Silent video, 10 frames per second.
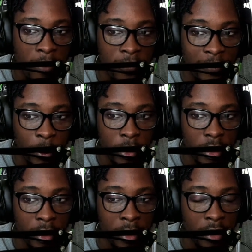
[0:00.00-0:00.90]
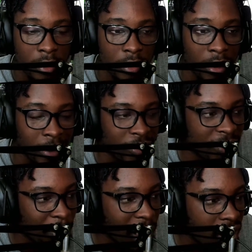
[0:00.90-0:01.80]
for
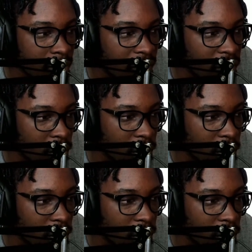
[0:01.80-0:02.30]
being